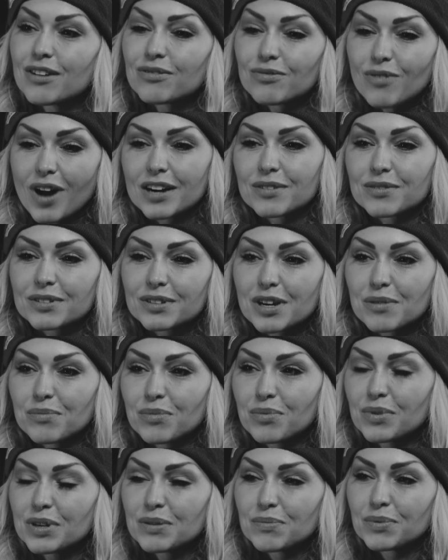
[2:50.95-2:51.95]
I'm riding with a
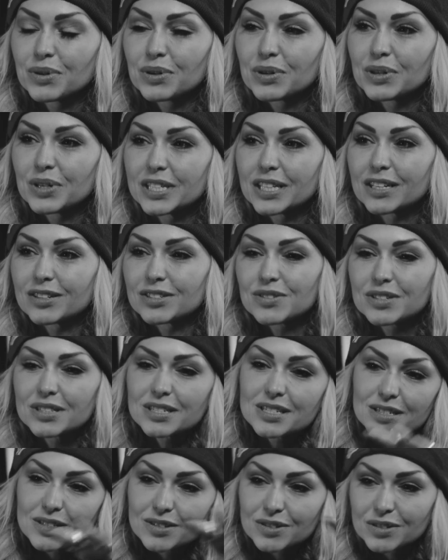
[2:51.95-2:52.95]
couple people, and they're doing
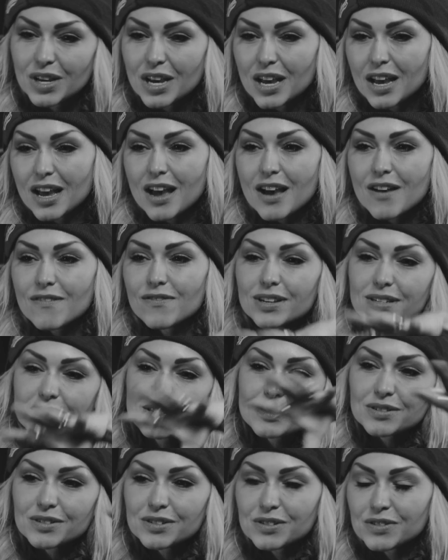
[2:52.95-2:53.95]
this little
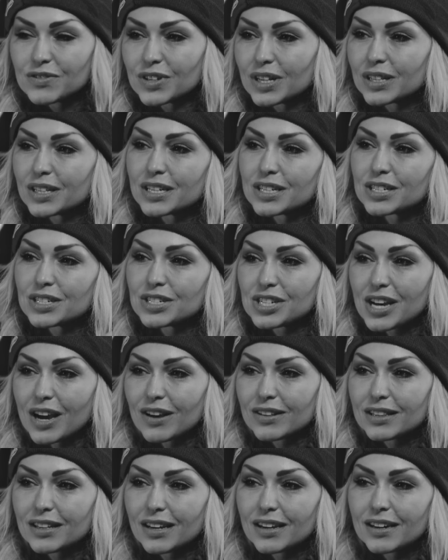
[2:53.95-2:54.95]
Vestal village
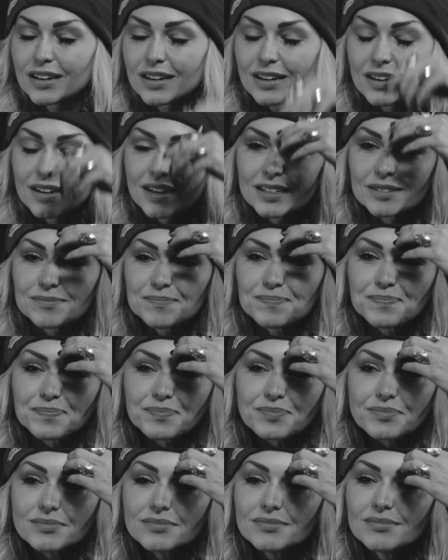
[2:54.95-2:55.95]
out there, and
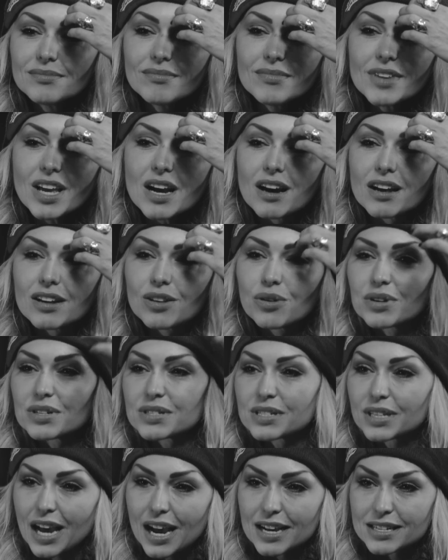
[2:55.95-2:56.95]

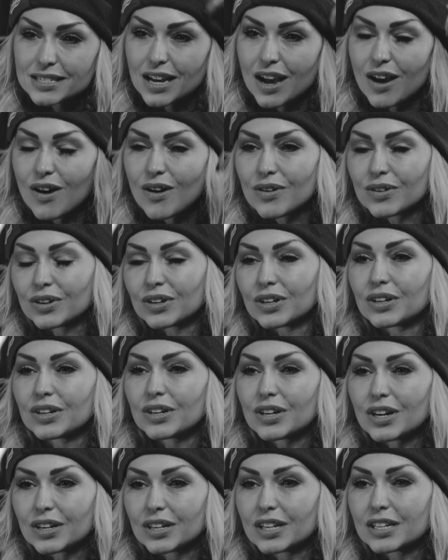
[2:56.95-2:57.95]
Lords of Gastown
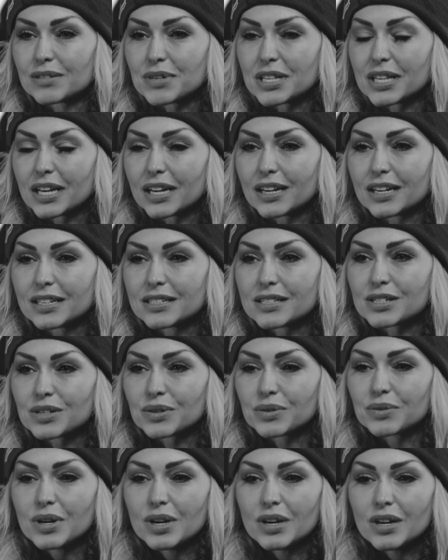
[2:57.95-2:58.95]
are going to be there, and
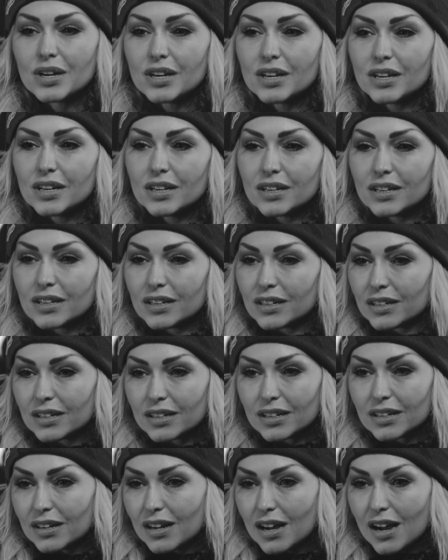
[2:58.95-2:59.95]
so
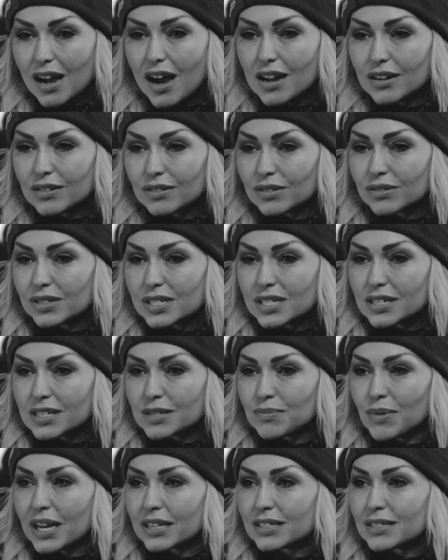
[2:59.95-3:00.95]
I don't know what to
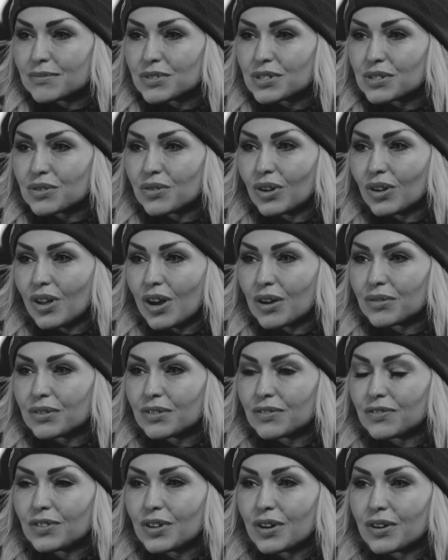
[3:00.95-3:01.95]
expect. I'm just going along with
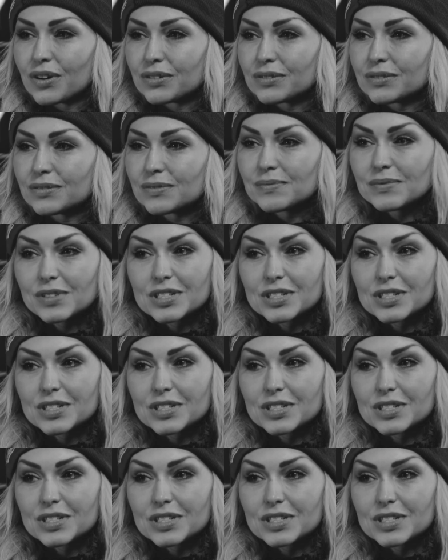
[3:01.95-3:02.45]
the flow.